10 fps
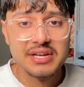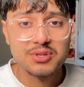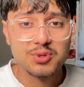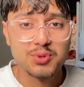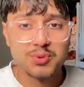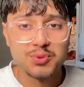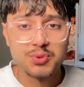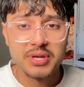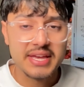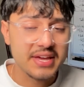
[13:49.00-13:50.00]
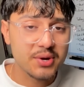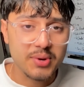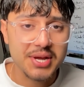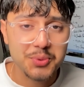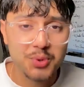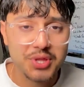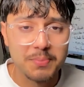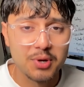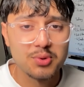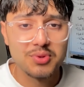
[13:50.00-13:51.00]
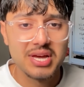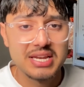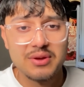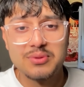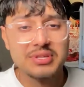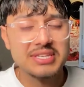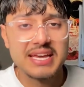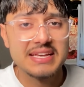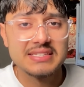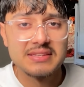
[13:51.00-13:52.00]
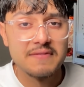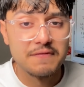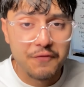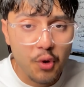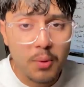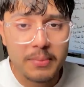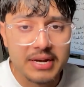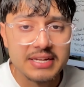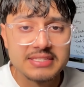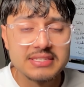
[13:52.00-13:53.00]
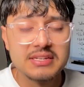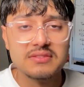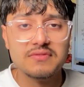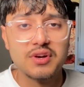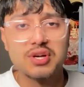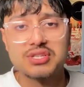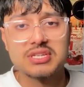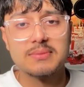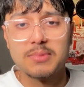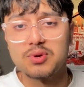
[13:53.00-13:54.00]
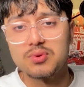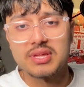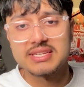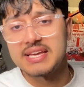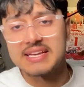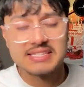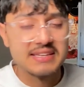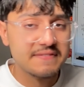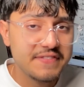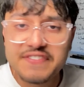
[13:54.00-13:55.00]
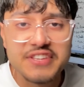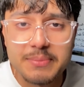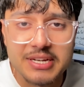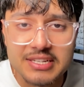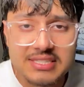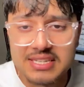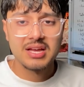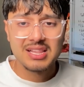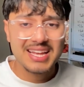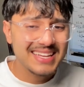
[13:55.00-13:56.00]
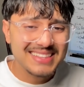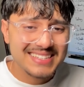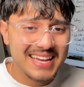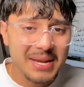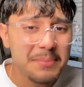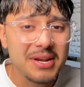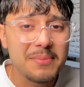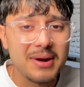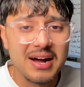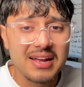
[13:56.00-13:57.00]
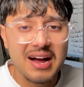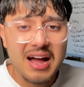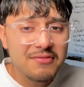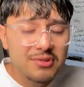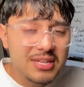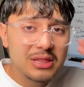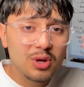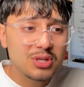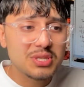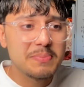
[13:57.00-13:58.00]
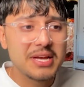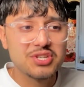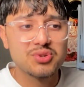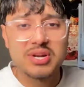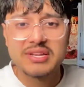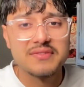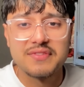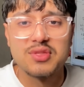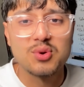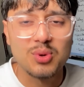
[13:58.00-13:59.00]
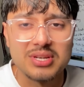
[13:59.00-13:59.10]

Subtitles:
to iterate with a model that only takes 4 minutes versus a model that takes 50 minutes. Like at the 10-minute mark, I've already lost my train of thought,